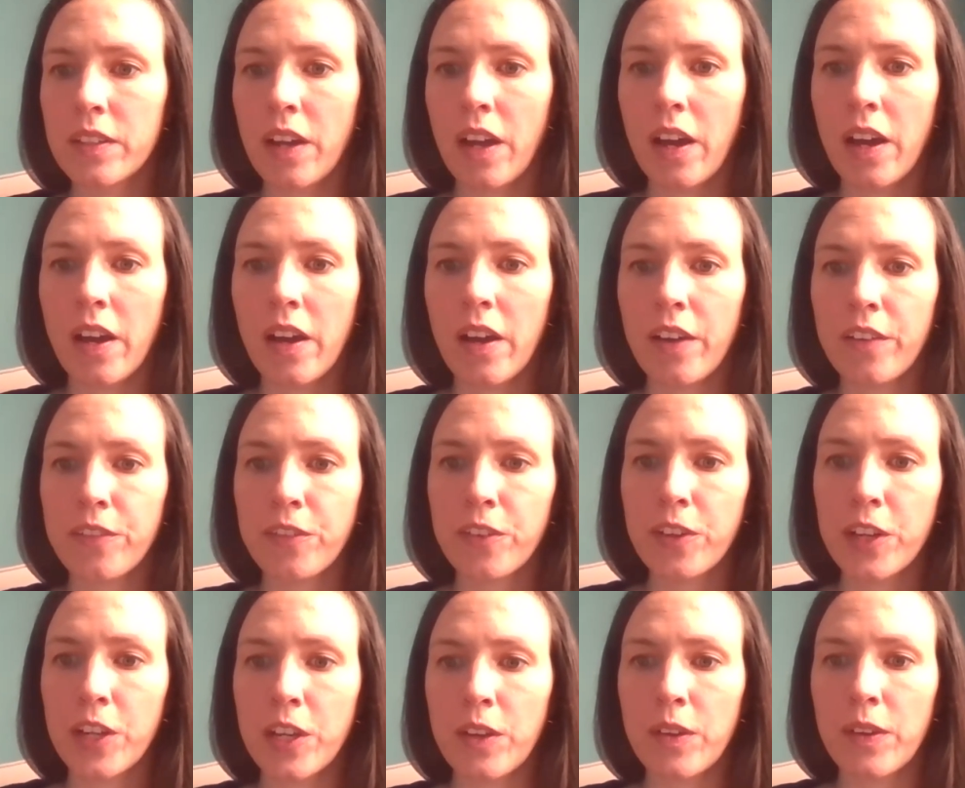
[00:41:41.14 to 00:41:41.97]
uh,
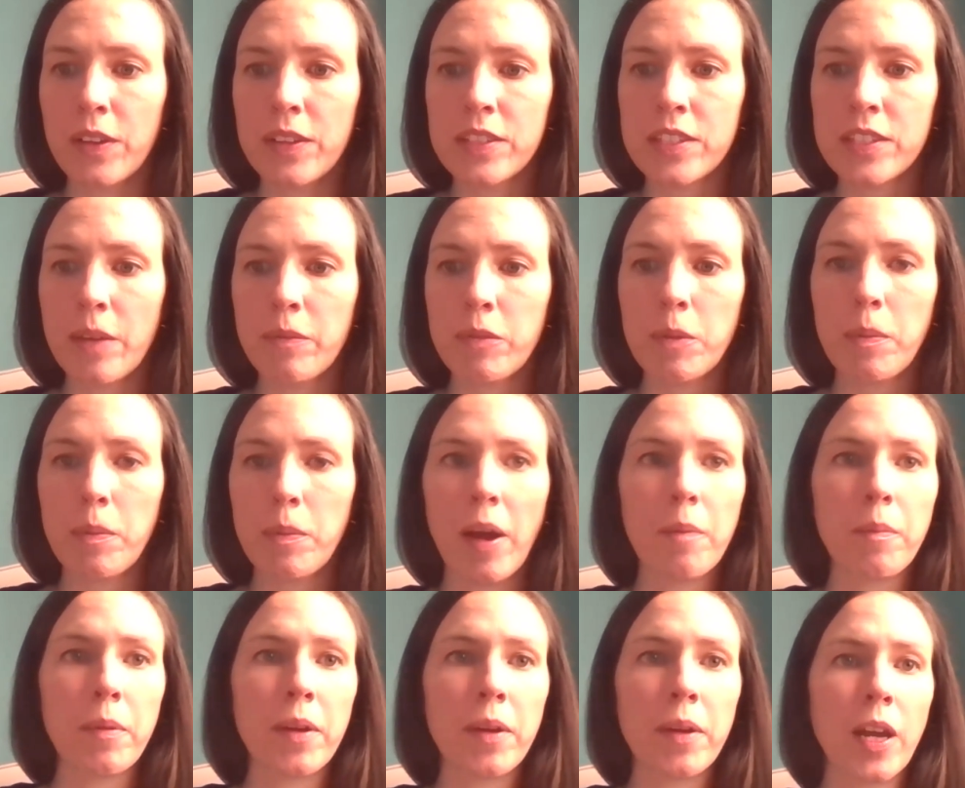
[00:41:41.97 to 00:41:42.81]
for you, and some are
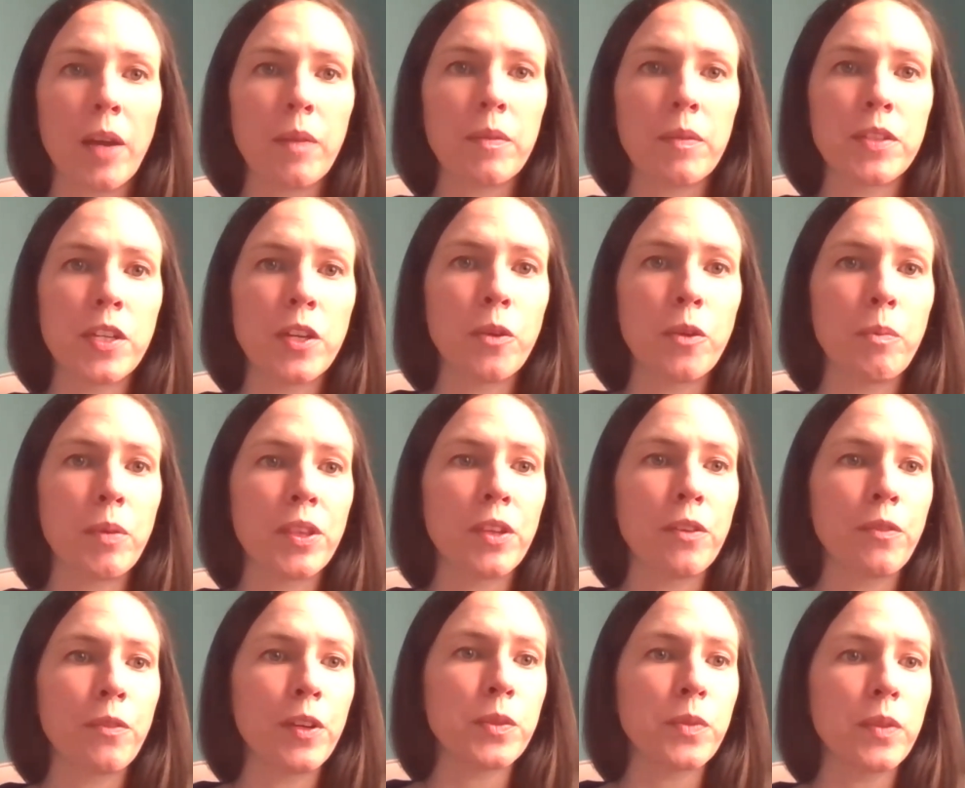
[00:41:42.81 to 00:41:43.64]
popping up too. But the
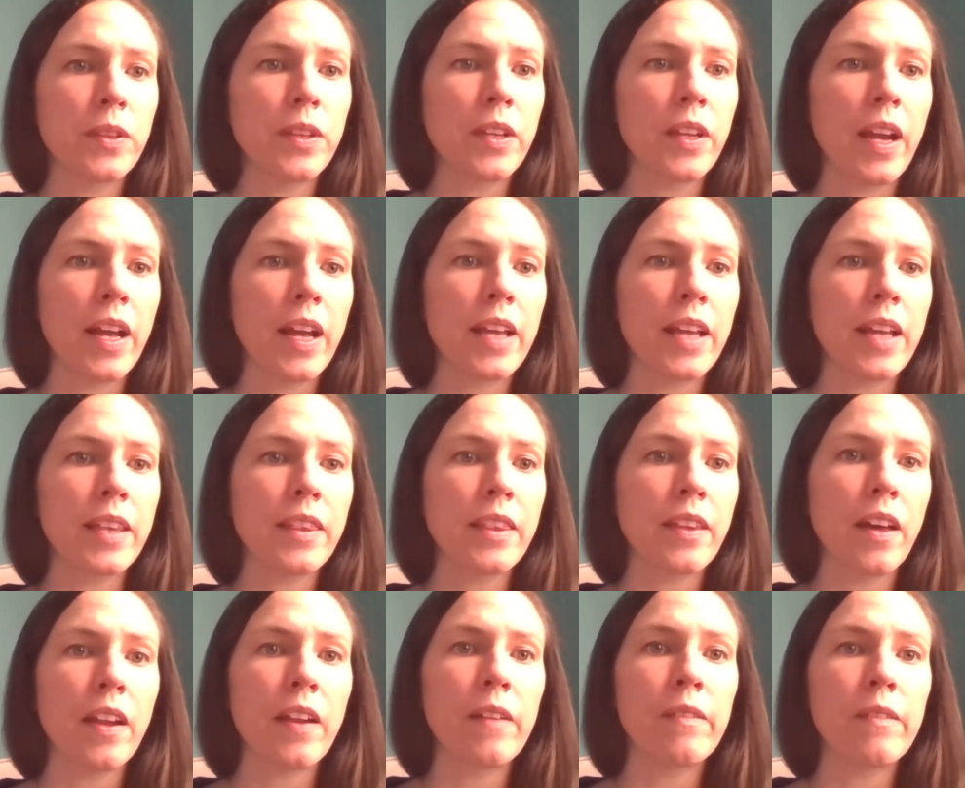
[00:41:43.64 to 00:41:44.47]
first one that I
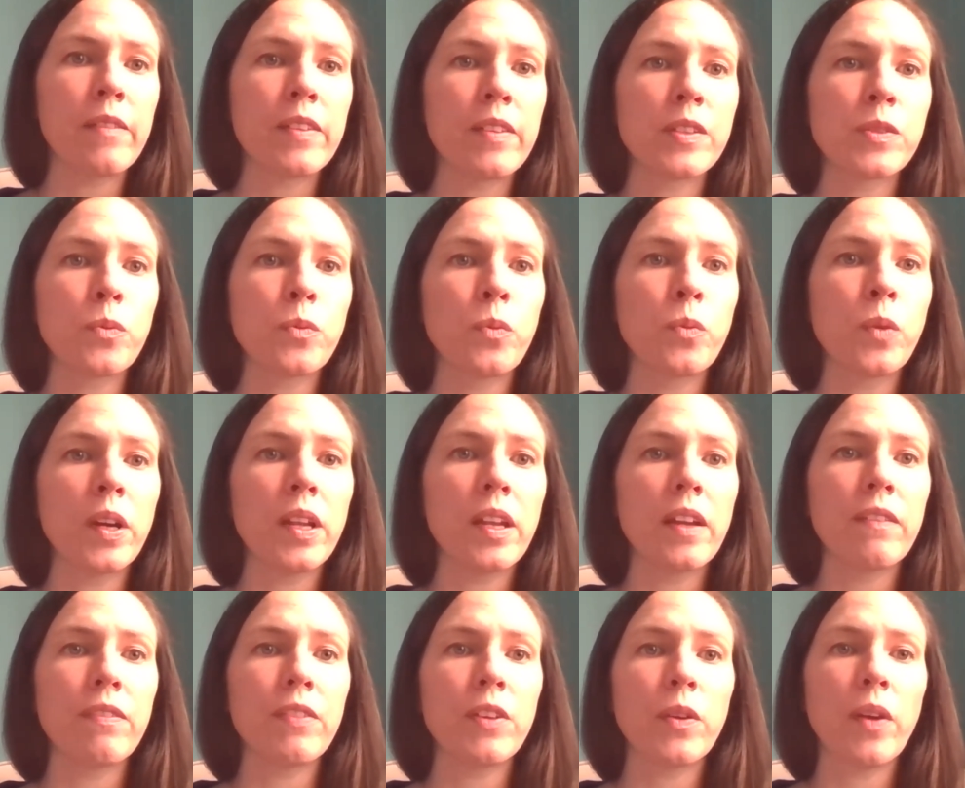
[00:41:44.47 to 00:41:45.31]
thought of is, what if
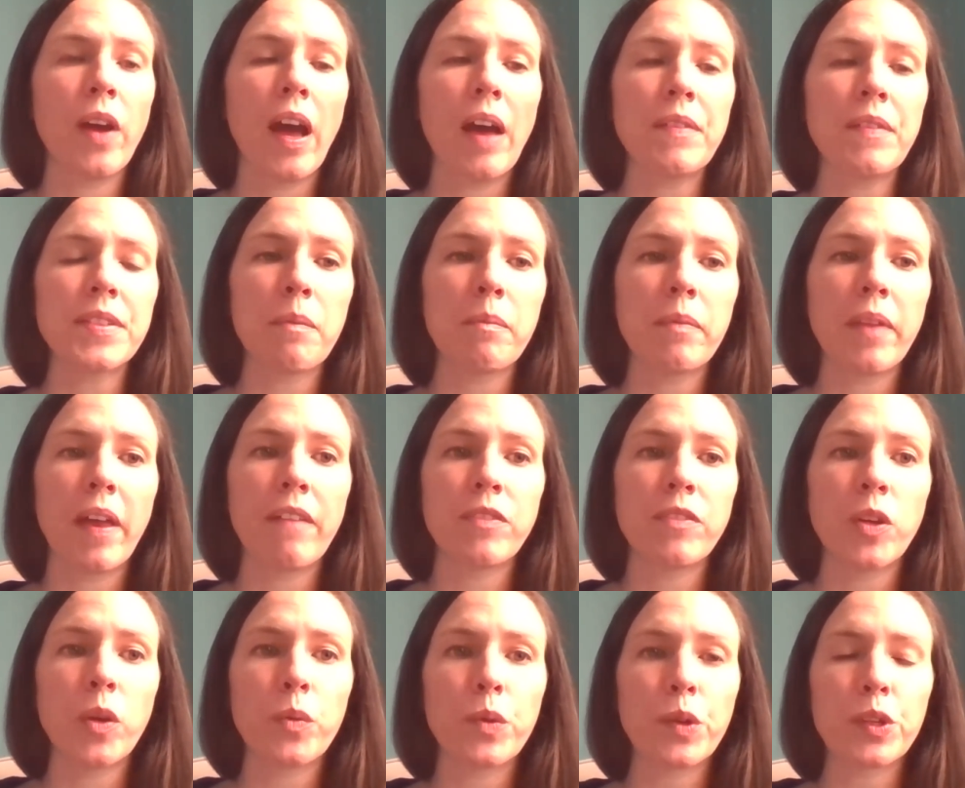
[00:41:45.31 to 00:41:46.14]
you have some
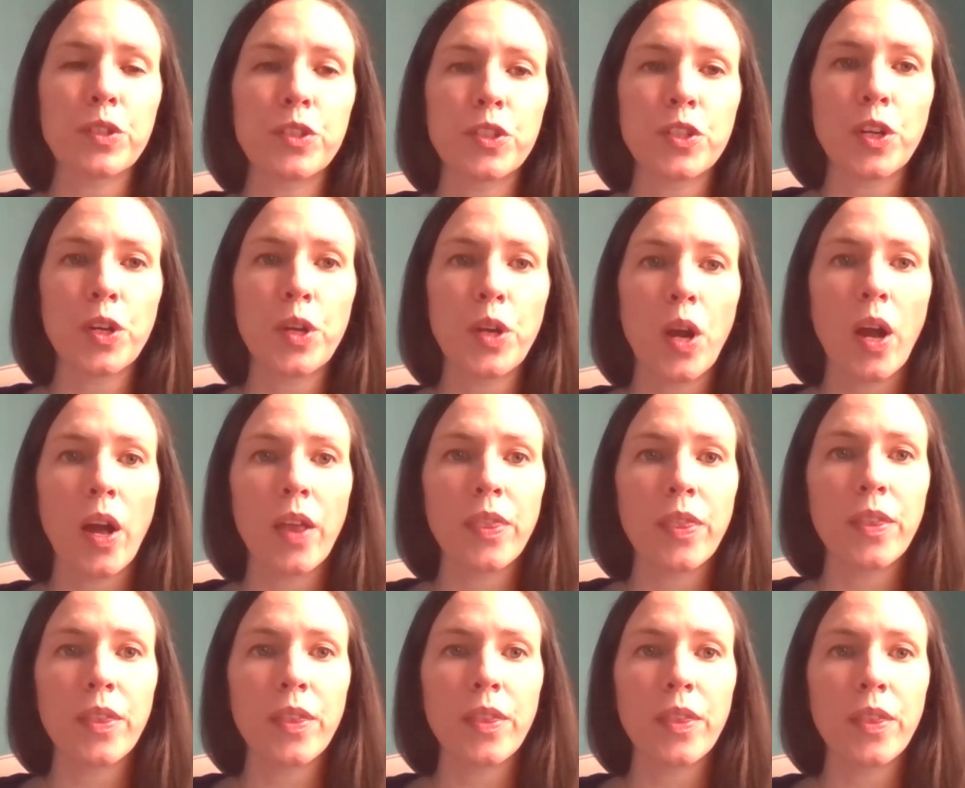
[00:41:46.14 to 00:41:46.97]
leftover dirt
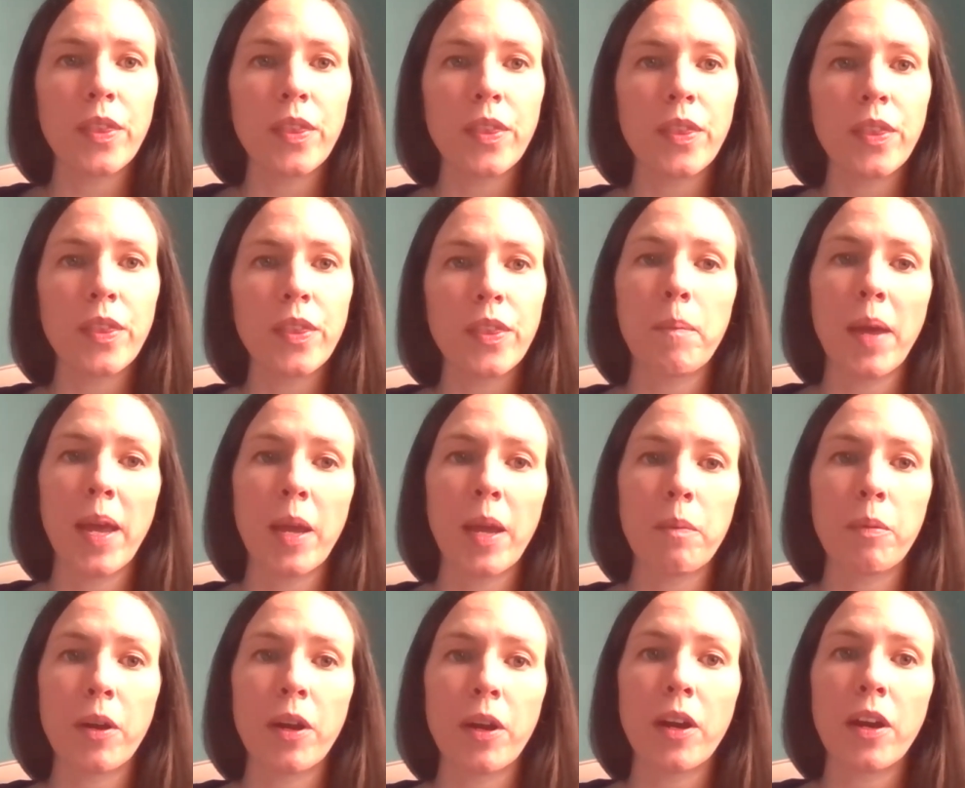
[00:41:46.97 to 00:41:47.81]
on the um,
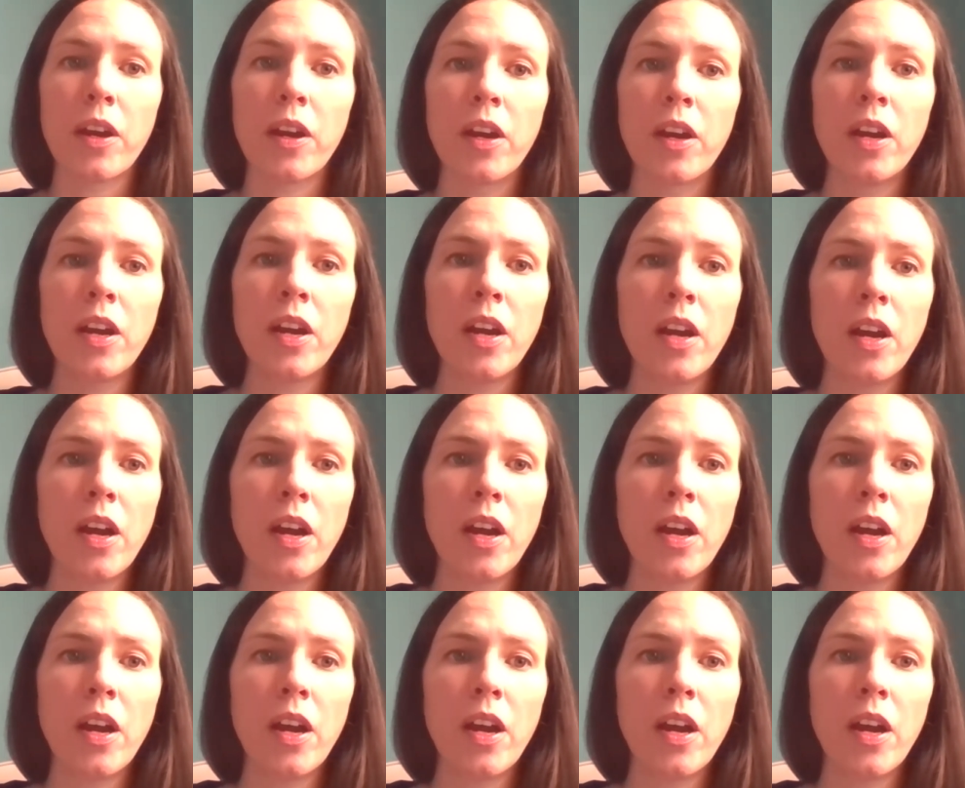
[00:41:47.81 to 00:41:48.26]
paper?